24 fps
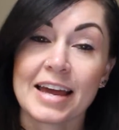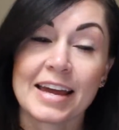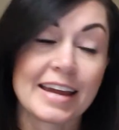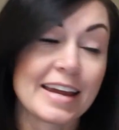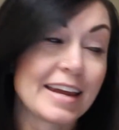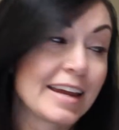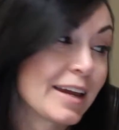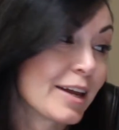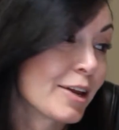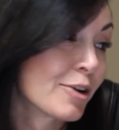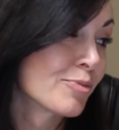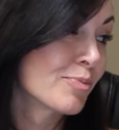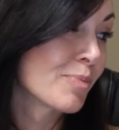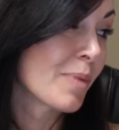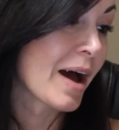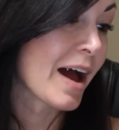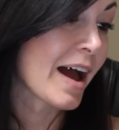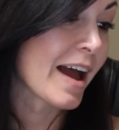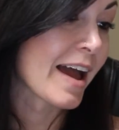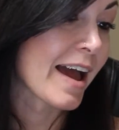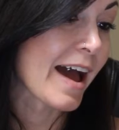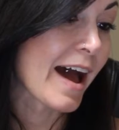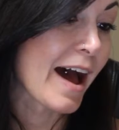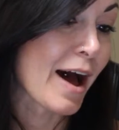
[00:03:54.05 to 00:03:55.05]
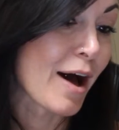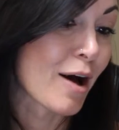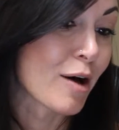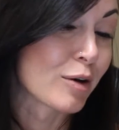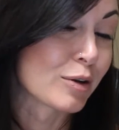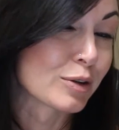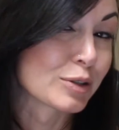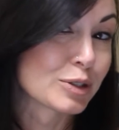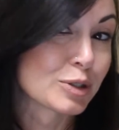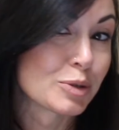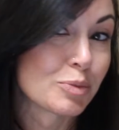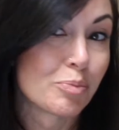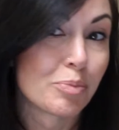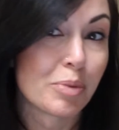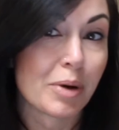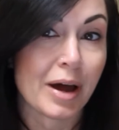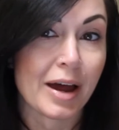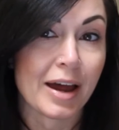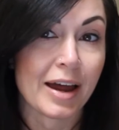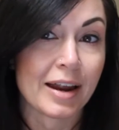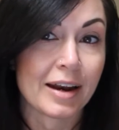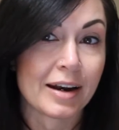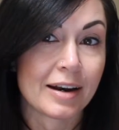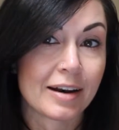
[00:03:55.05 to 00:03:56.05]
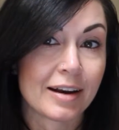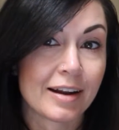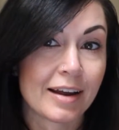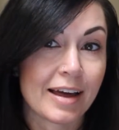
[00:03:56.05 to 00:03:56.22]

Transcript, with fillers: in my house, but